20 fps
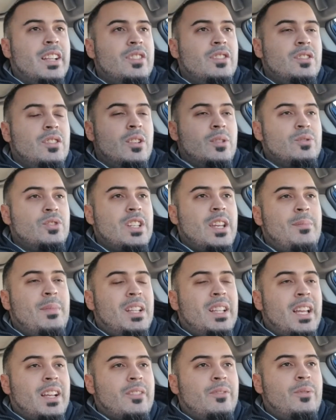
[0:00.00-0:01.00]
you know, jamming
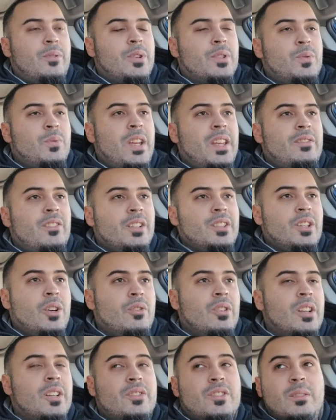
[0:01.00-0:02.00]
like a Force Wave on
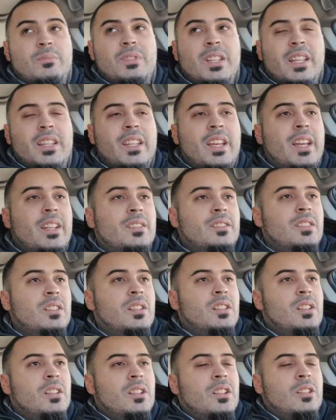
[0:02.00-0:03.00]
Yoda or something like that.
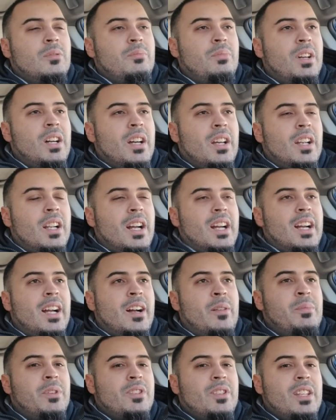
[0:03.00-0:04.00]
But
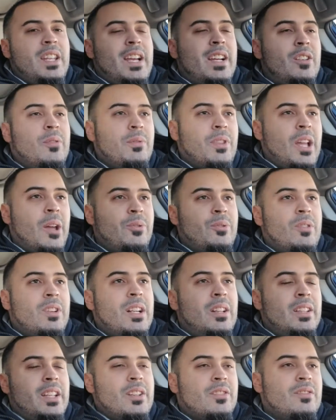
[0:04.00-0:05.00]
I'll build a deck. I'll throw it
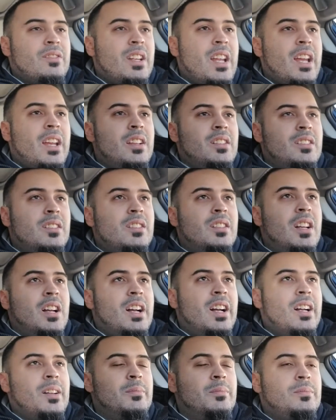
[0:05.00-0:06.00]
out later today.
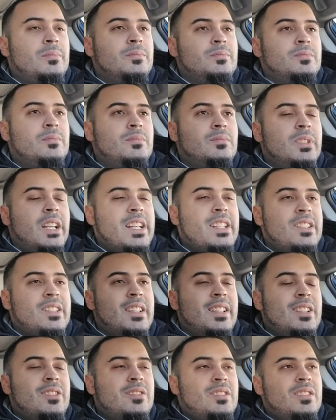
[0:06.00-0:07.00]
I just
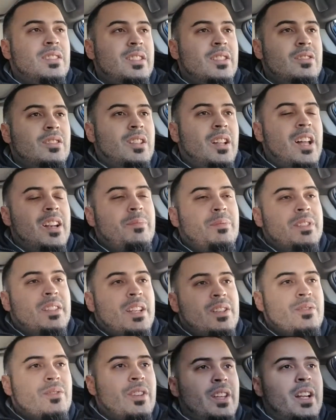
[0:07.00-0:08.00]
think there's a lot of
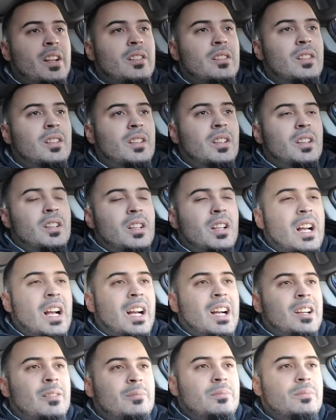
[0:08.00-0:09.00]
potential there.
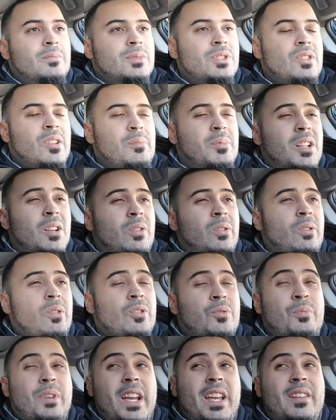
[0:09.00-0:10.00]
So I'm going to
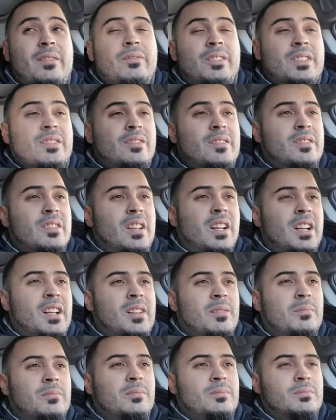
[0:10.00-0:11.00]
hold my Enfys,
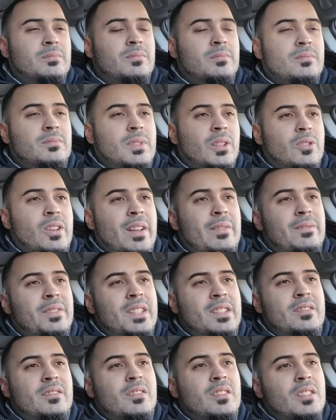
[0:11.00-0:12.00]
or
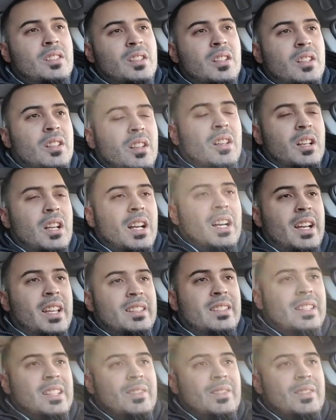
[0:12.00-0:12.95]
Enfys, instead